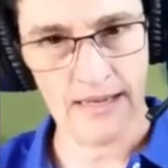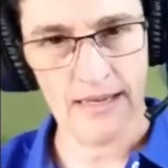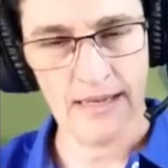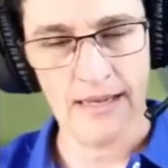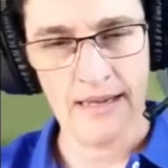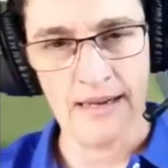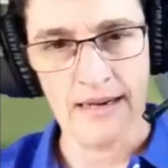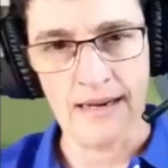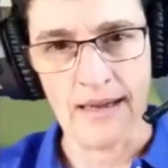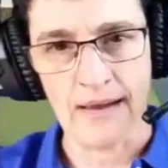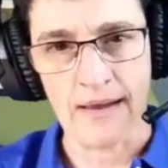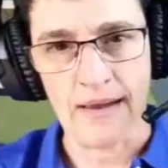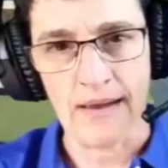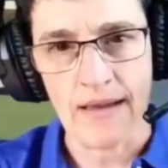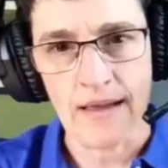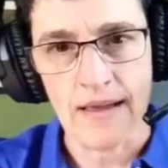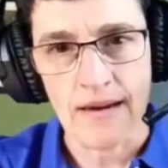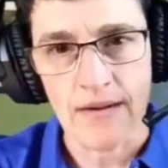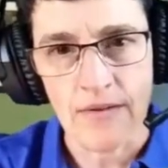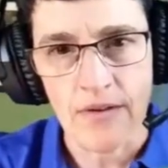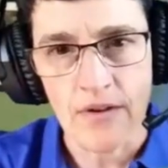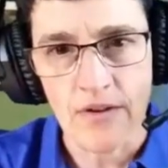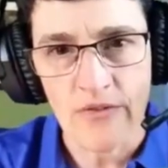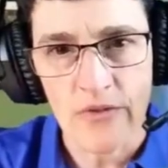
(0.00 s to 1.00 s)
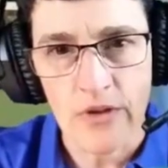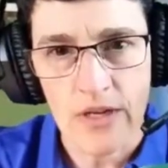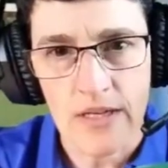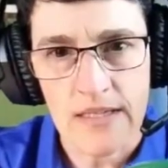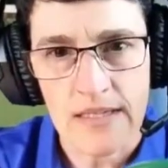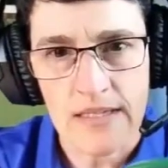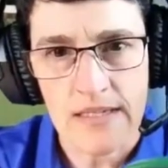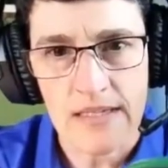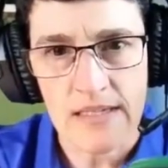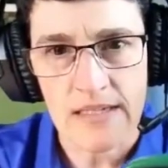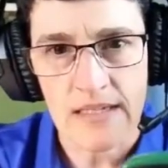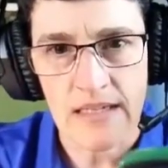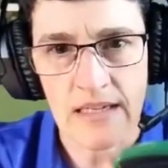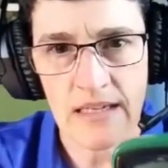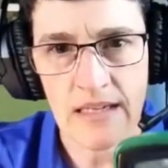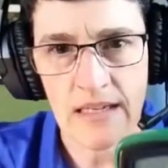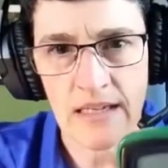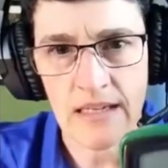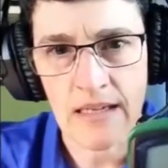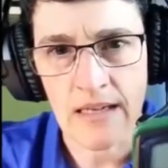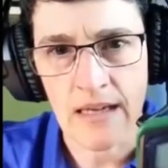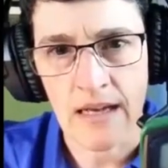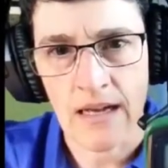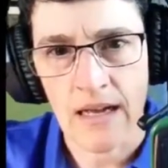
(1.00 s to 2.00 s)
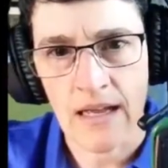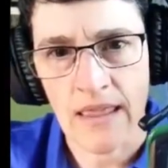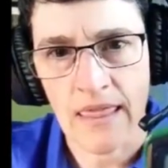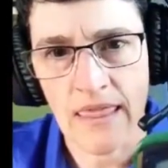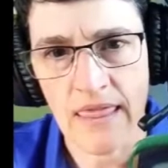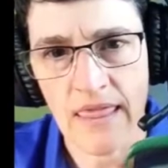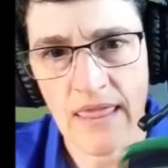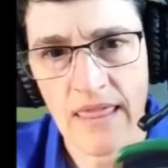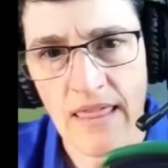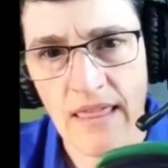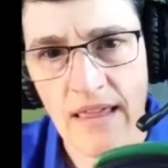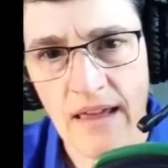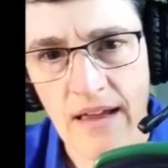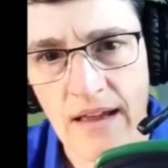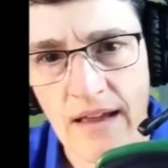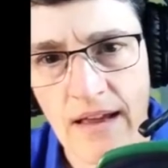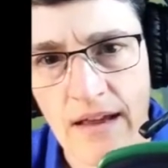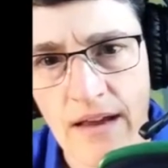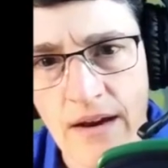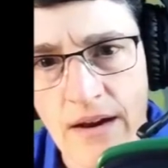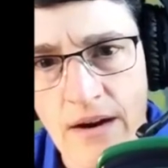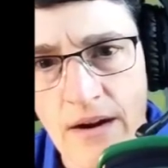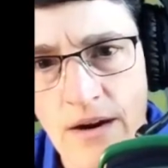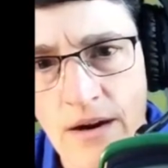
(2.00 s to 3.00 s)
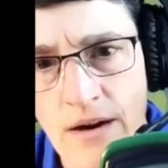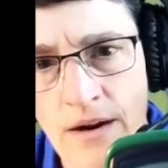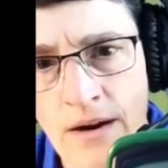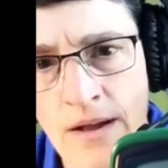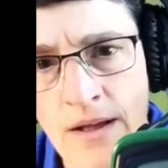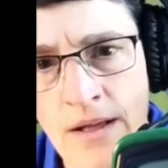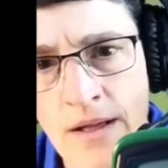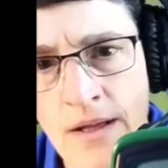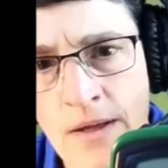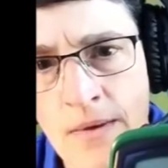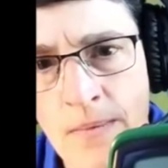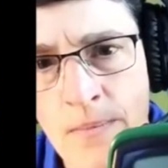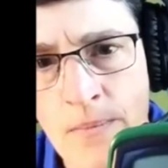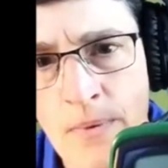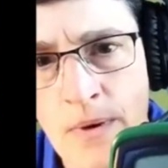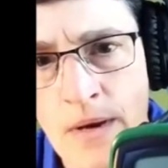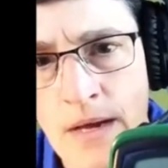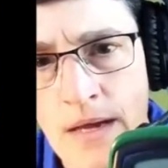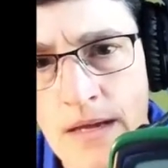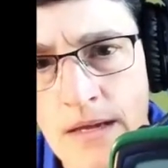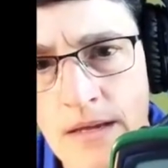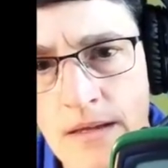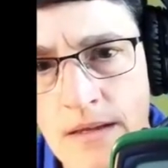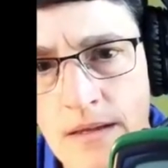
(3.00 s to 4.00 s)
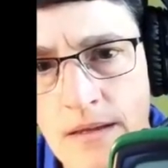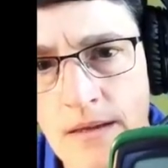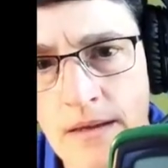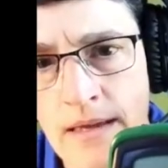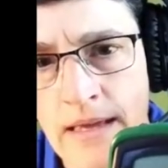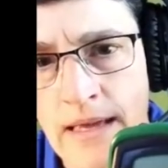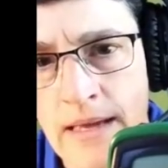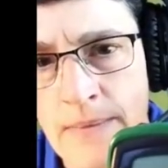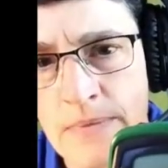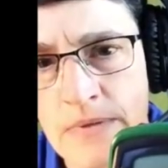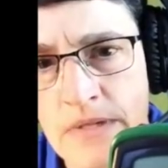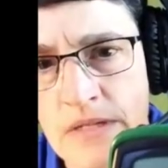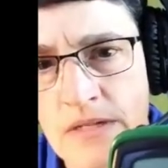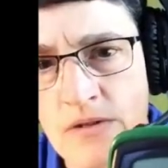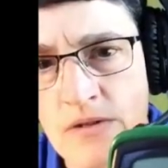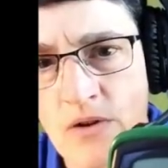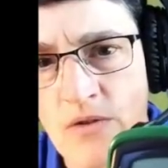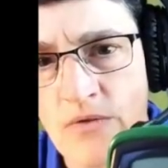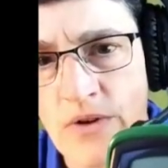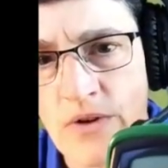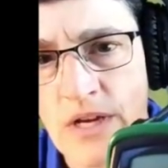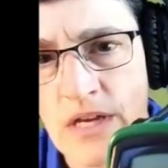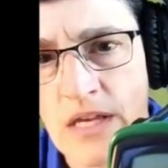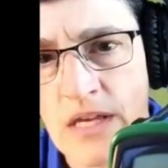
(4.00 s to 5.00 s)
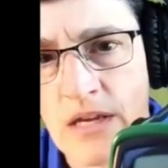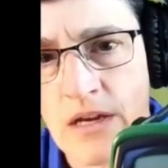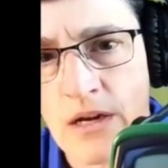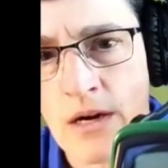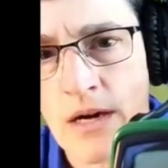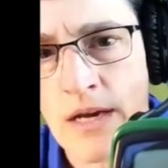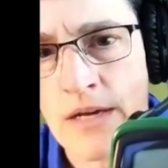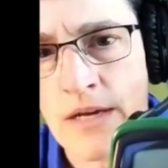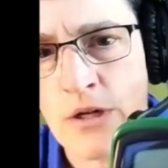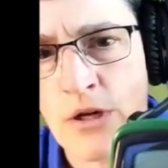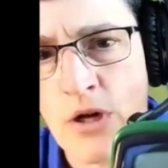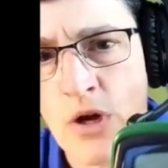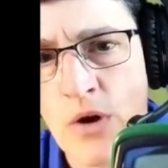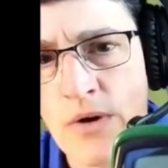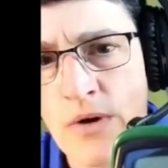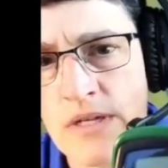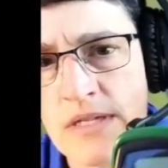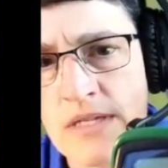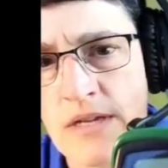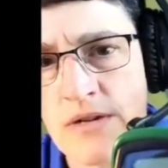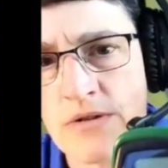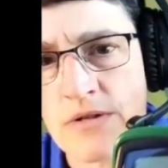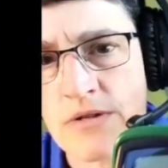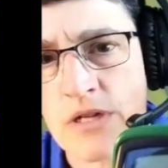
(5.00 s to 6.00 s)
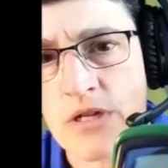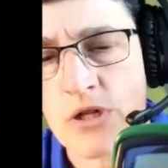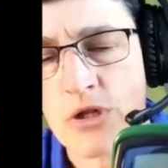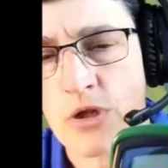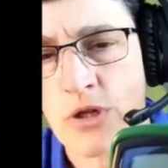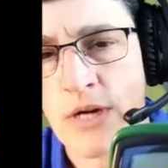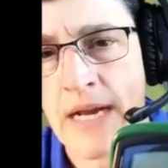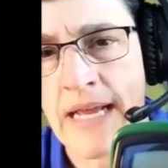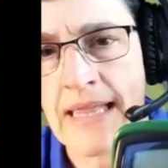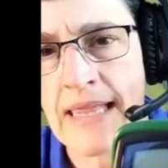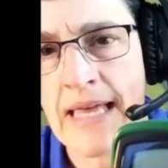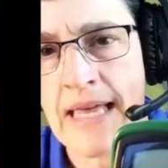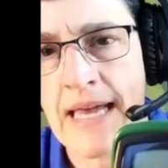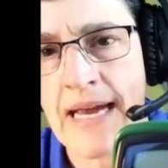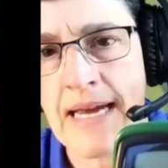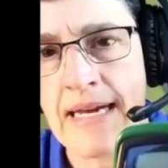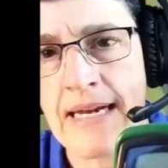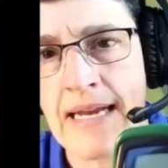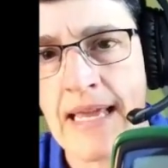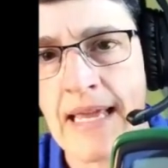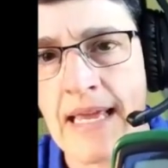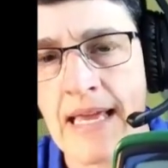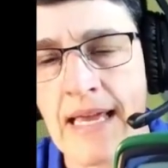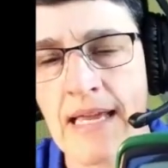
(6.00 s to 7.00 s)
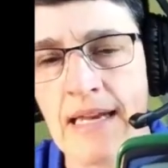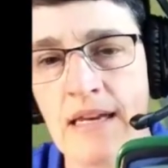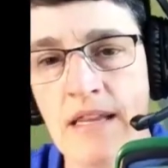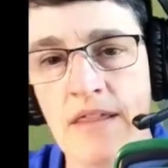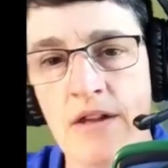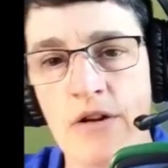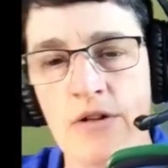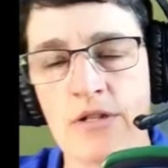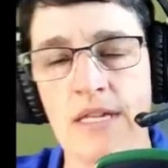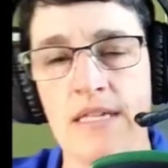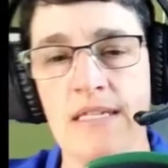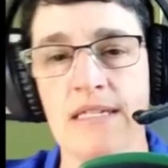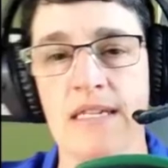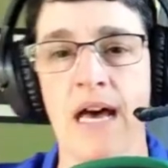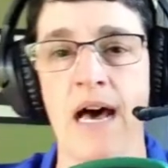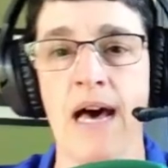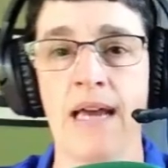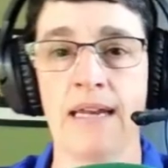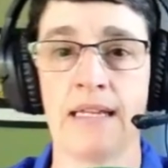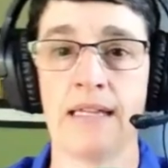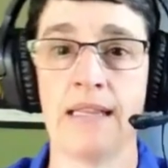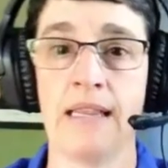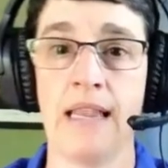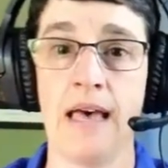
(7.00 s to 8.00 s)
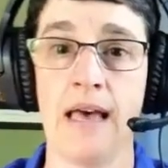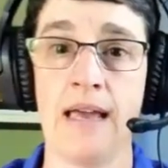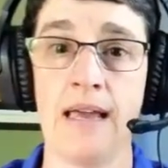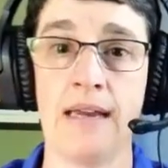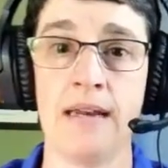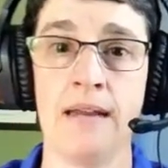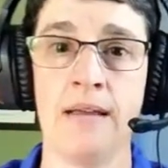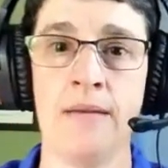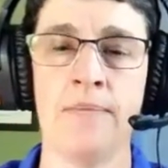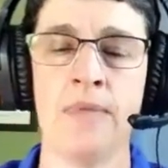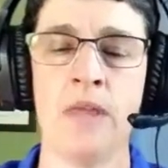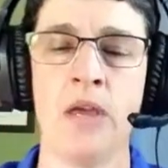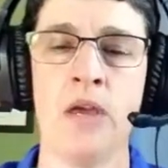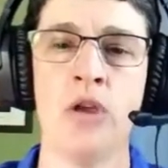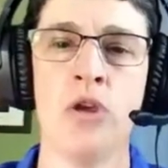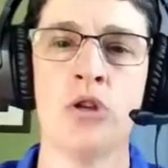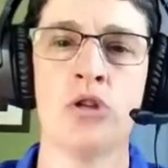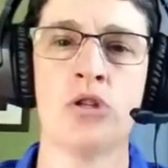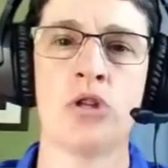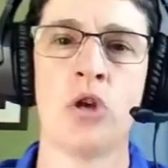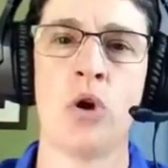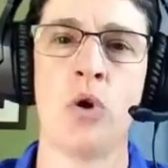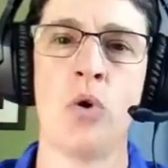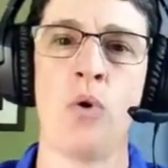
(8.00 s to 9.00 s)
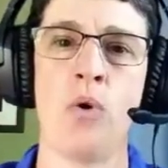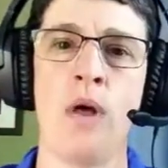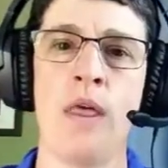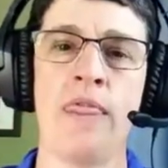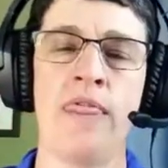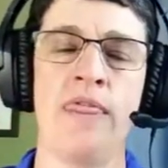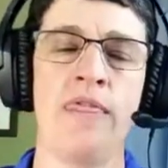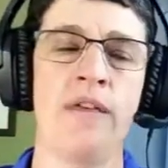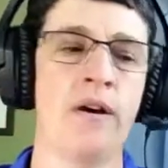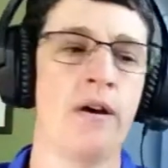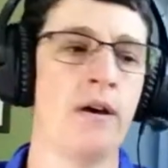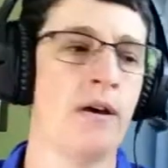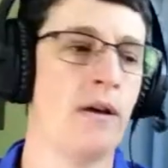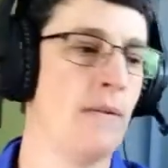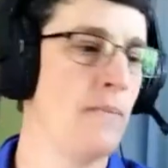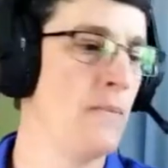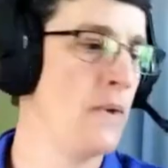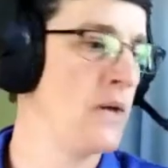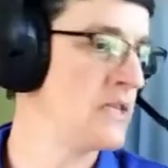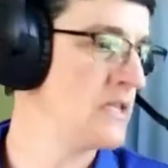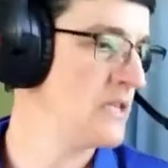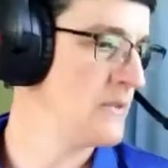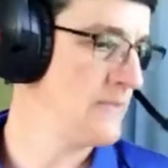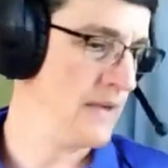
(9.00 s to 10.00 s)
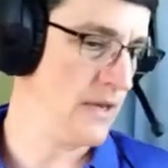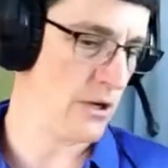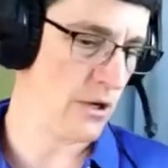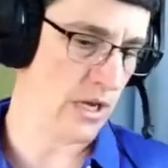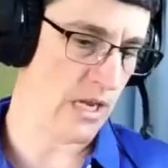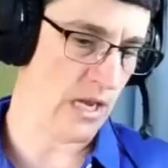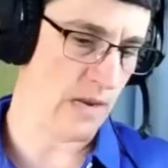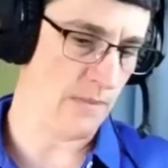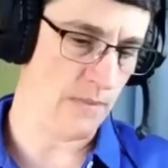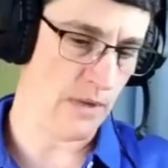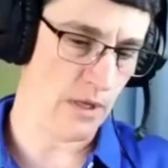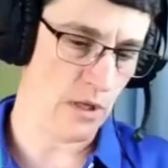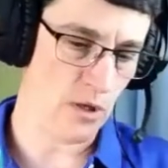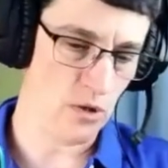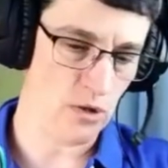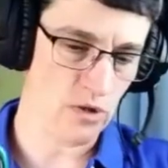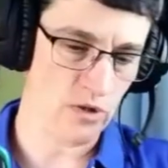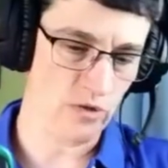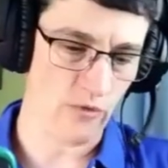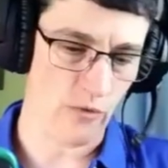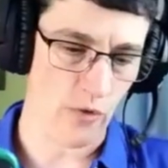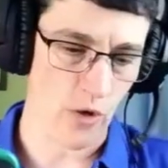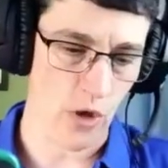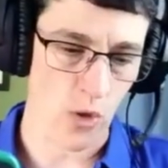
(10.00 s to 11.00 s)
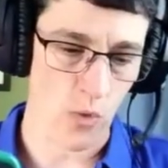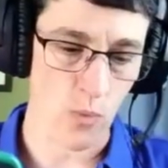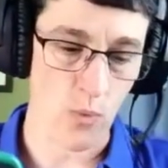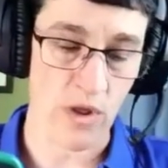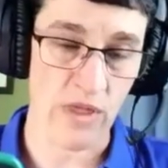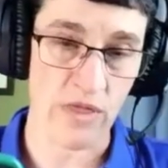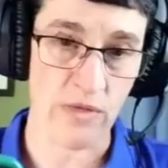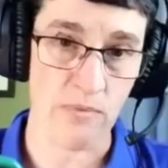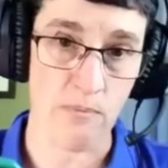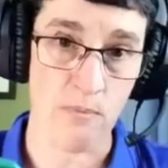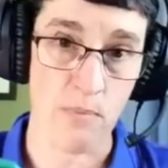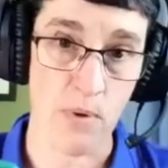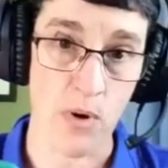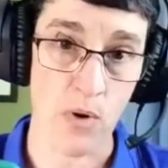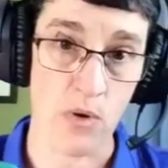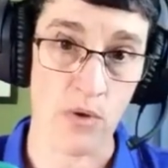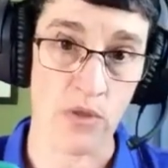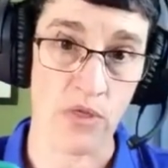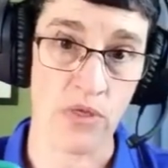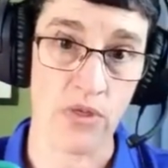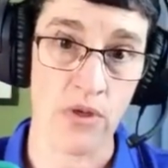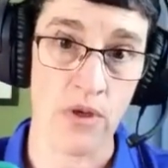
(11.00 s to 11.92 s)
Now, I don't know if you can see on there, but amps is over here. And you notice there's a straight line and there's a dotted line. So the multimeter can be useful with both